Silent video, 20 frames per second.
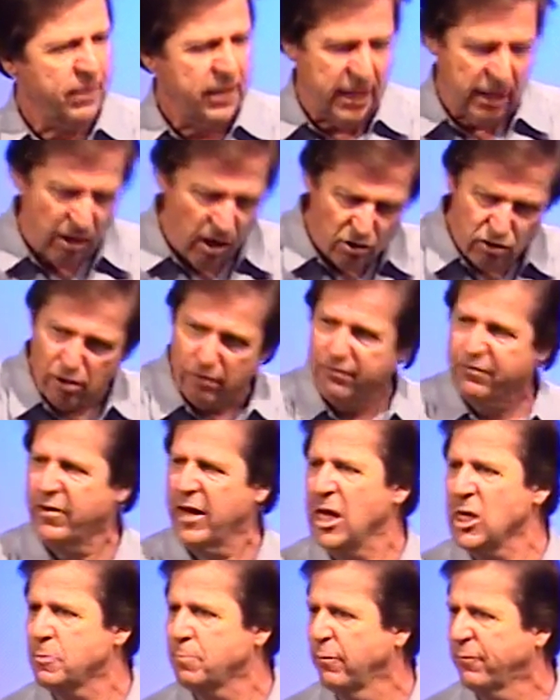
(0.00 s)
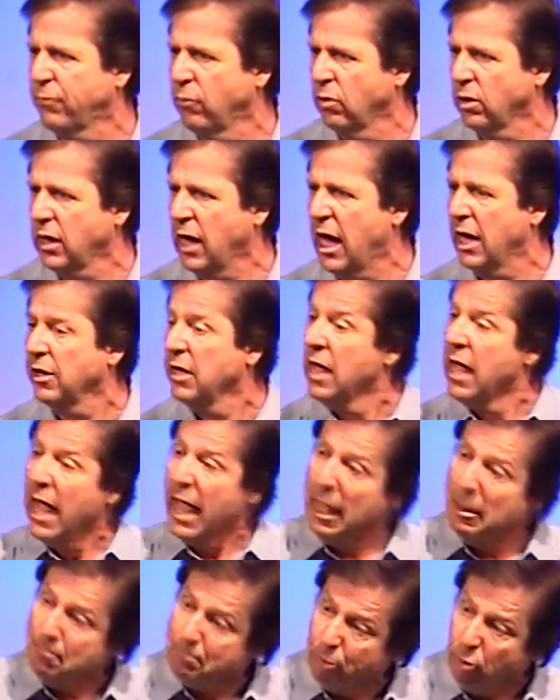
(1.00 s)
Get on your face before God
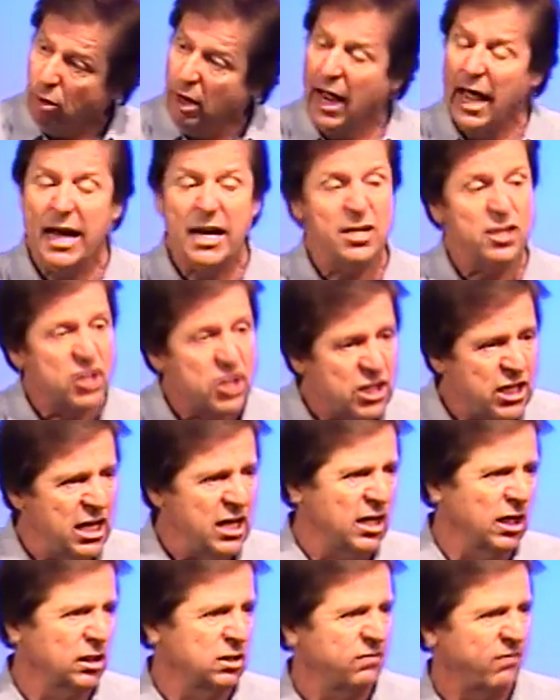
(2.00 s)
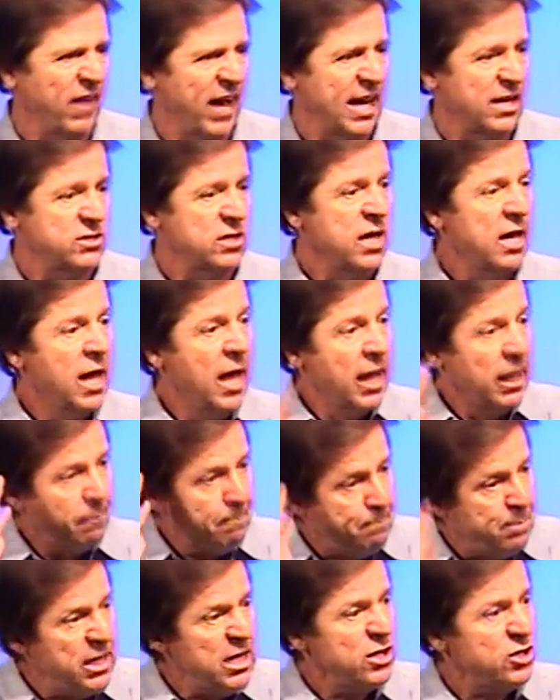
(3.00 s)
and pray and seek His face.
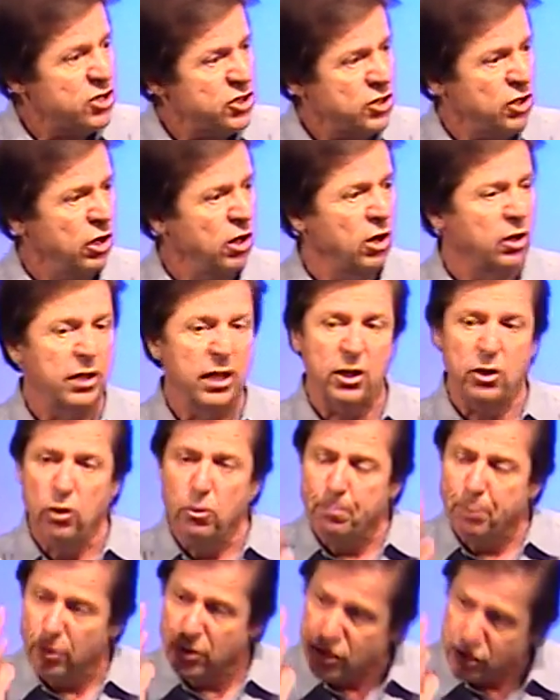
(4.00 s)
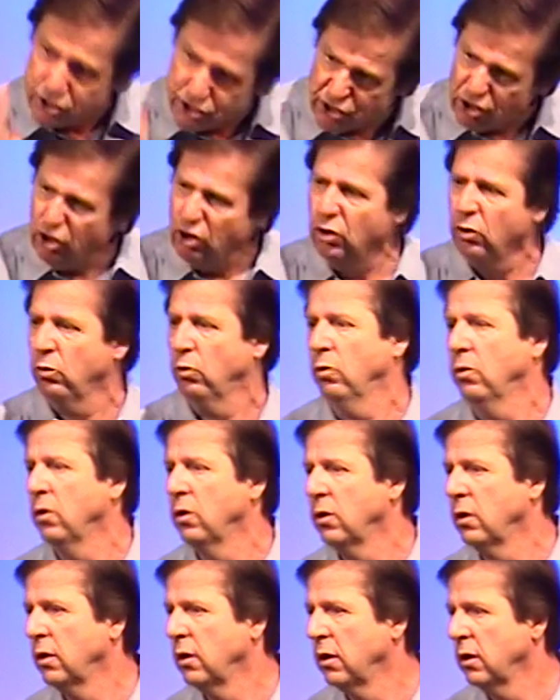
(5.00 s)
Be sure that you pursue.
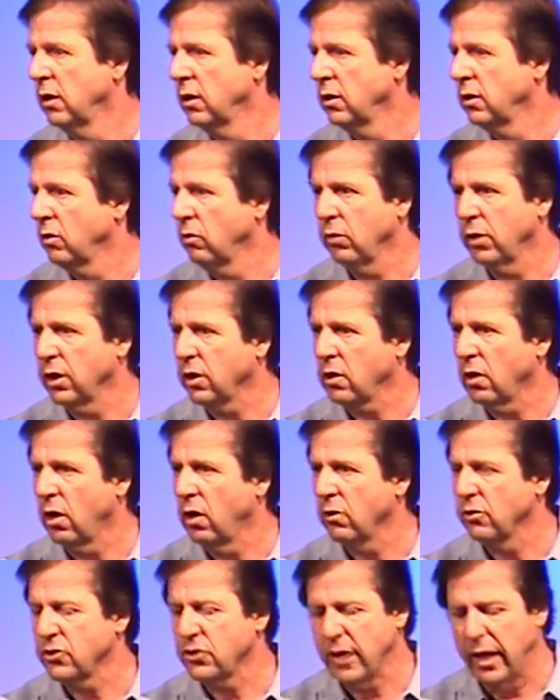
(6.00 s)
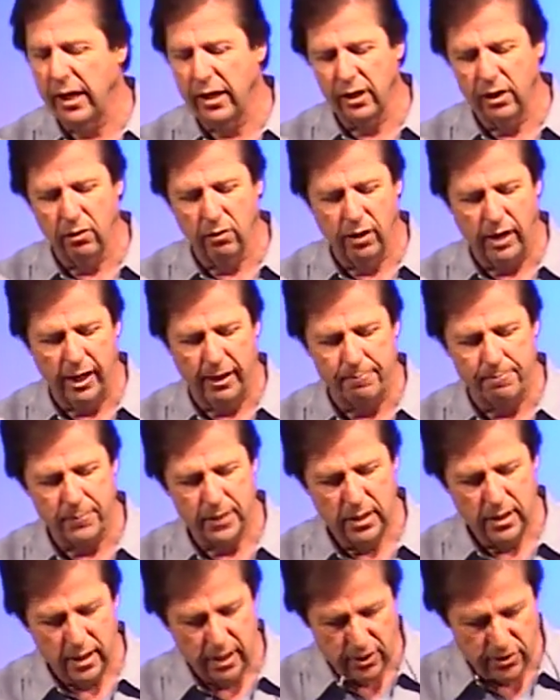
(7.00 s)
Don't get caught standing around
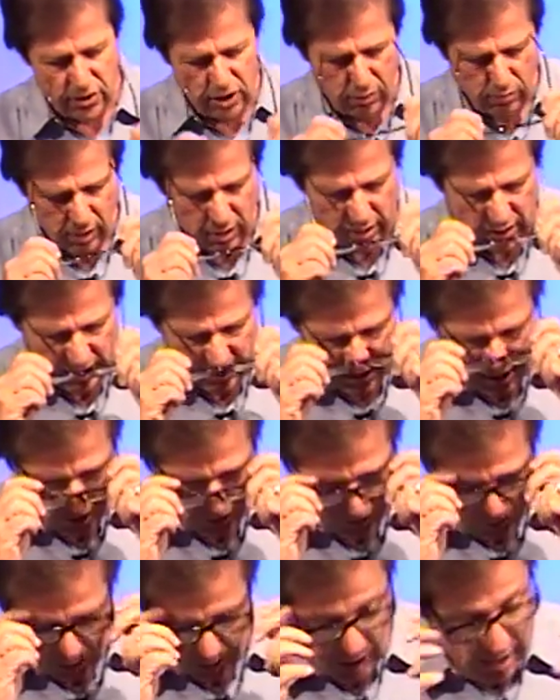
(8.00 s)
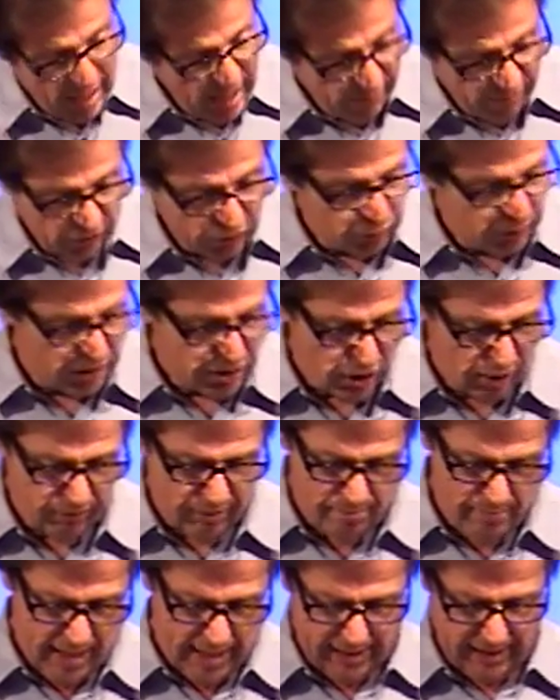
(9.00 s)
and see what God has for you. Folks, we serve a
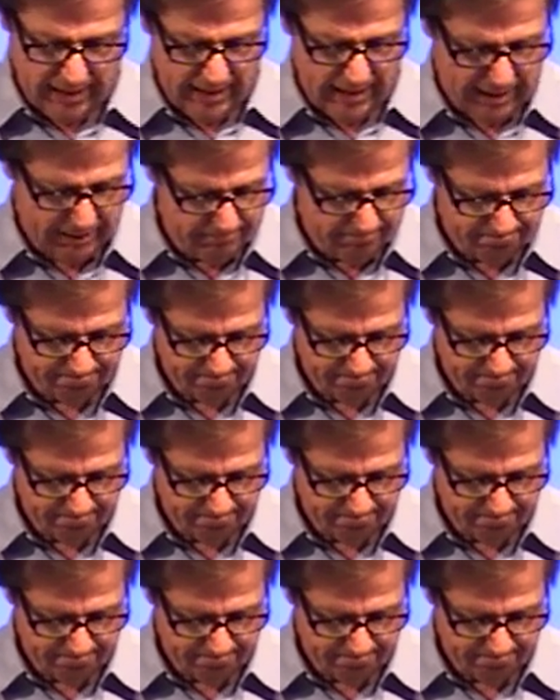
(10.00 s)
mighty God.